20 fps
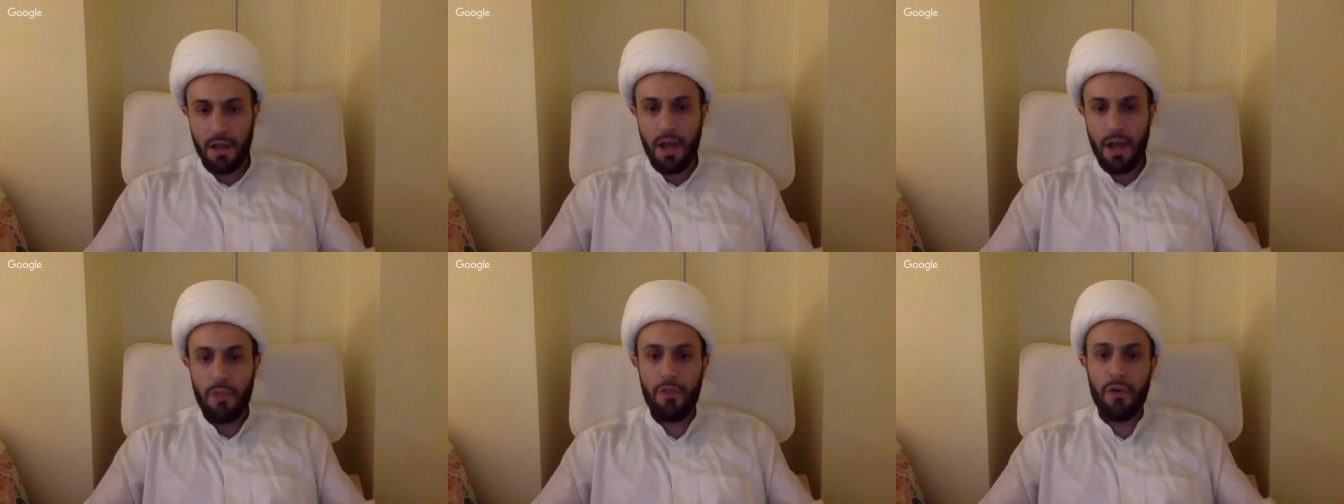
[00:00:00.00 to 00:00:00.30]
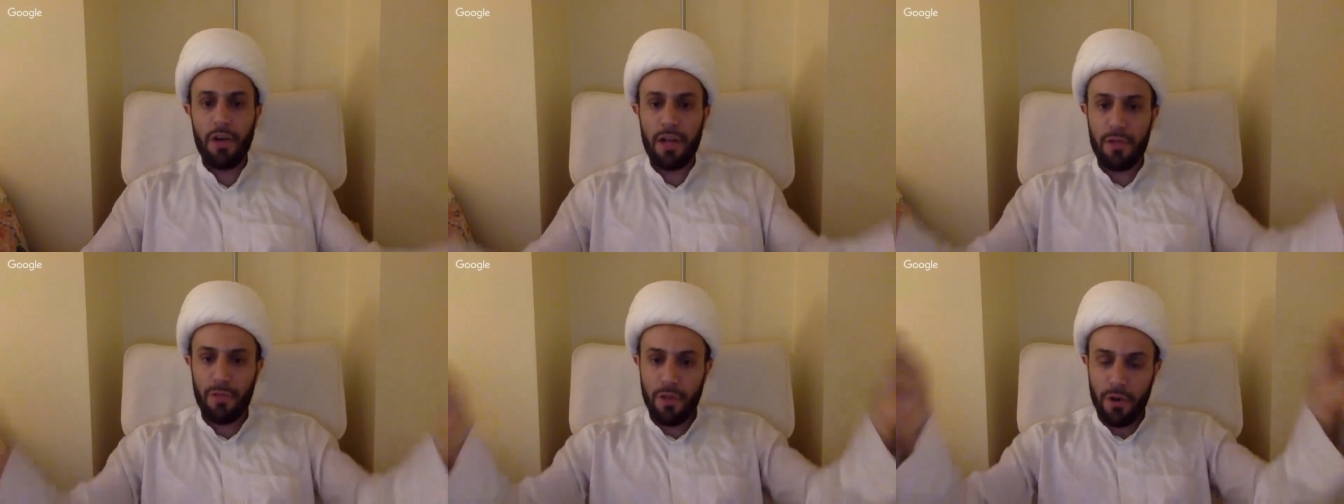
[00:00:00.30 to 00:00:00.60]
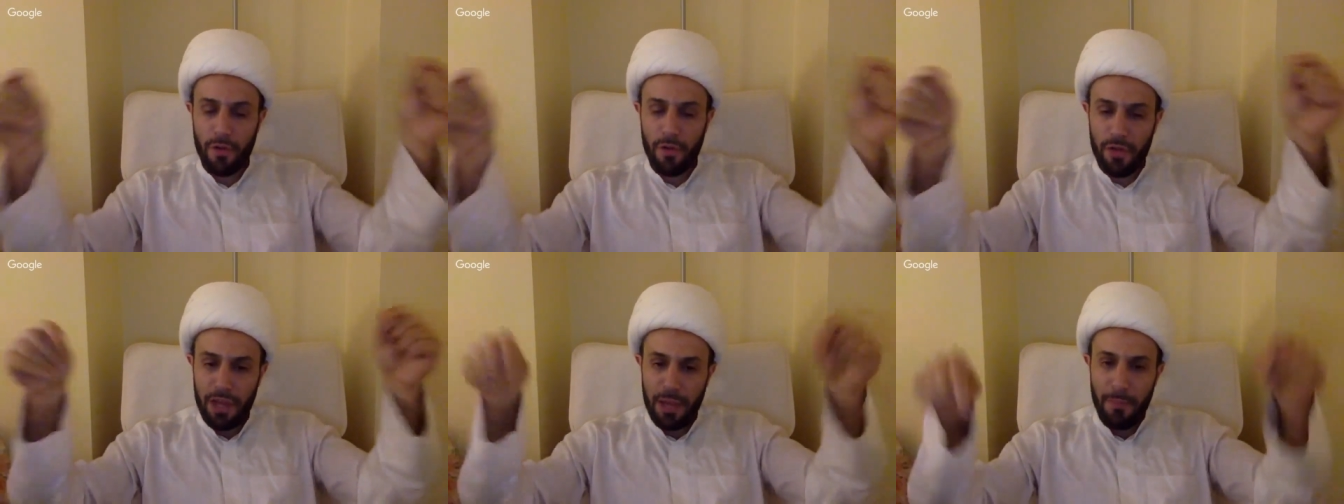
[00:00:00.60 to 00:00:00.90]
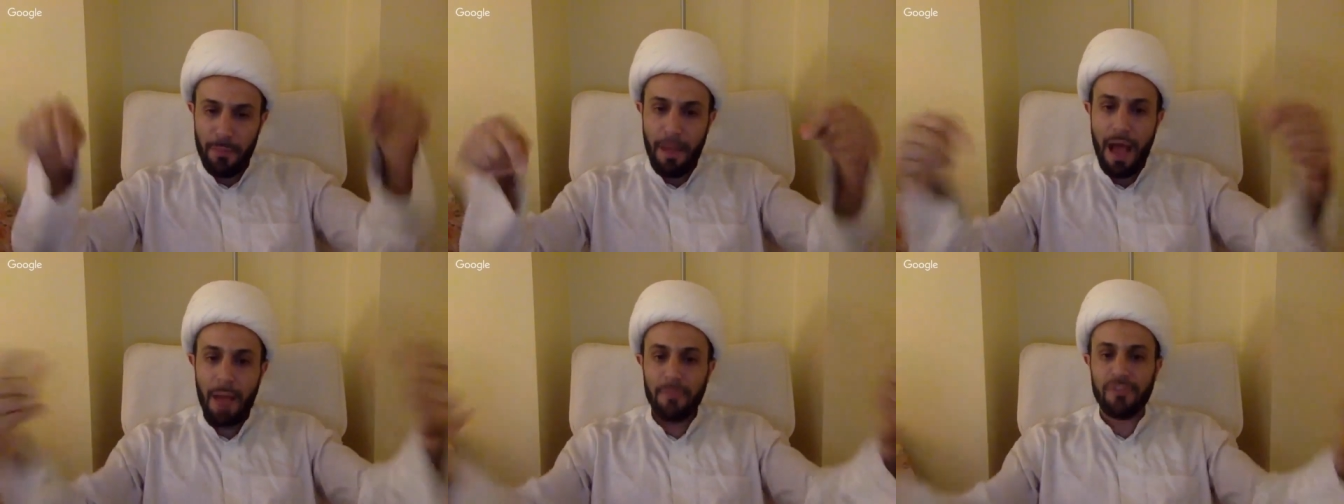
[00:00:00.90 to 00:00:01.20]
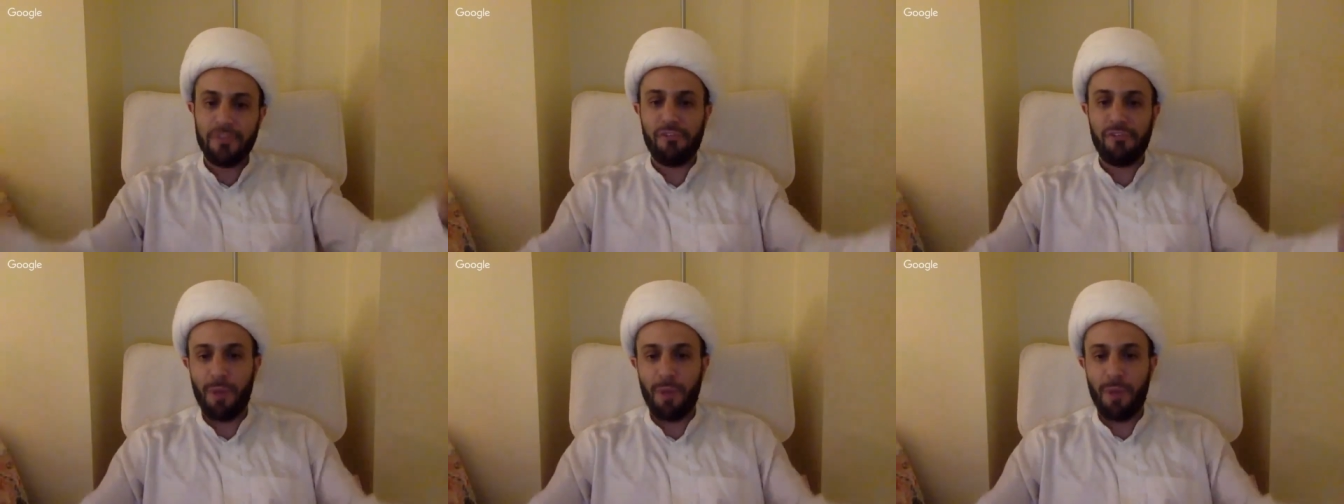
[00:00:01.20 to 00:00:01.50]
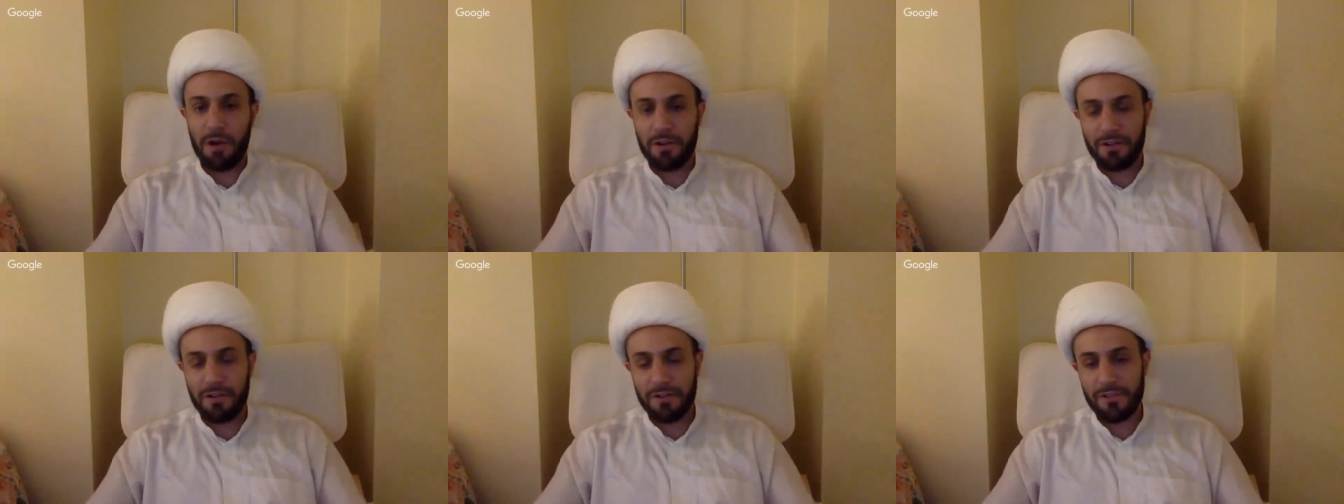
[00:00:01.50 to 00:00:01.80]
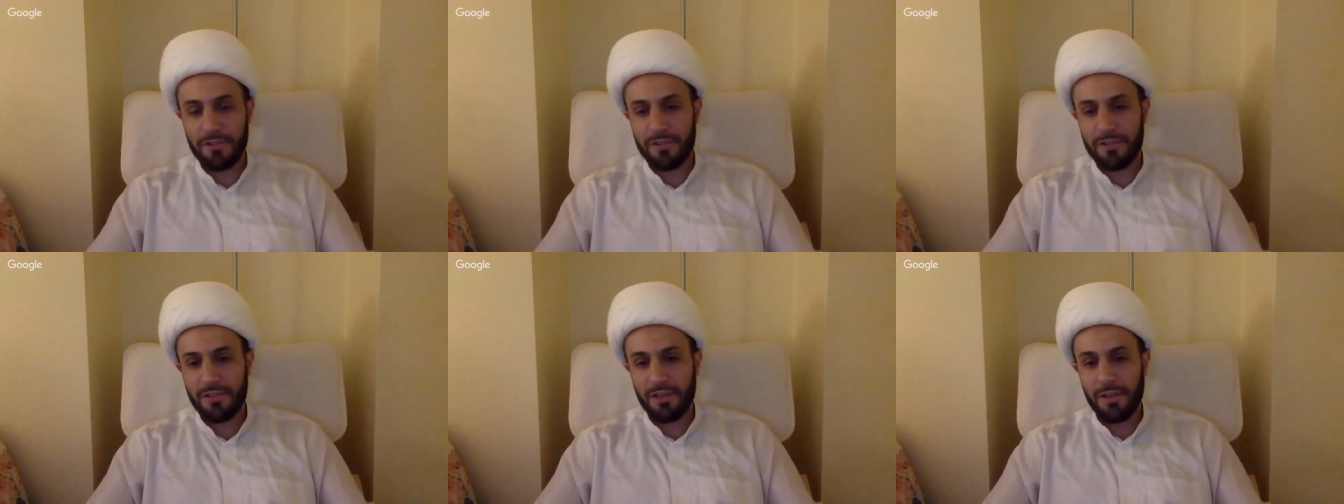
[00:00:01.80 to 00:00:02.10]
and they're the imams of
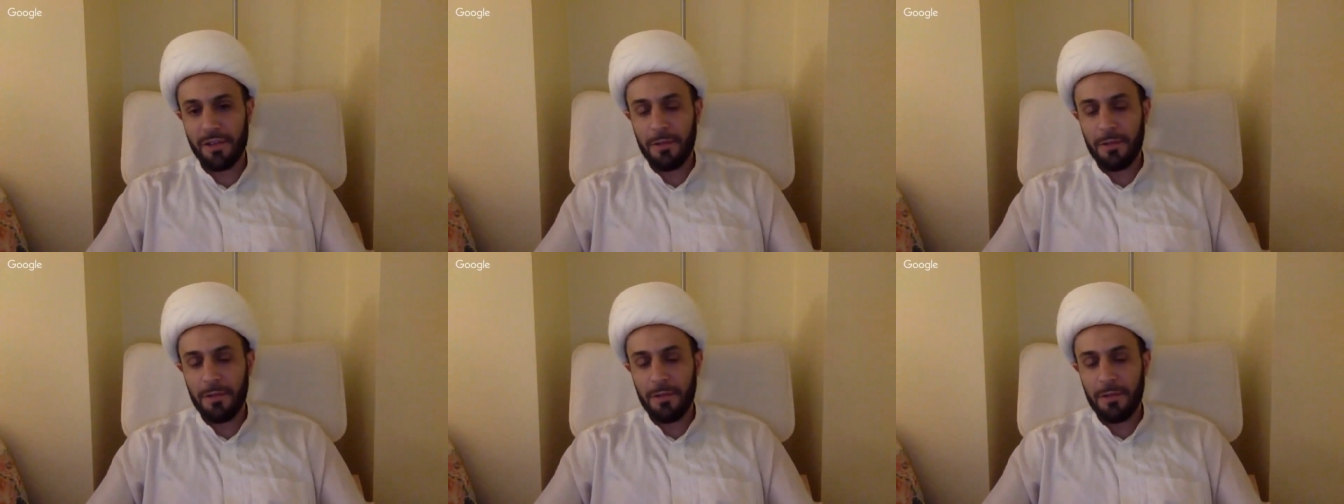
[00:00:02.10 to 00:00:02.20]
martyrs.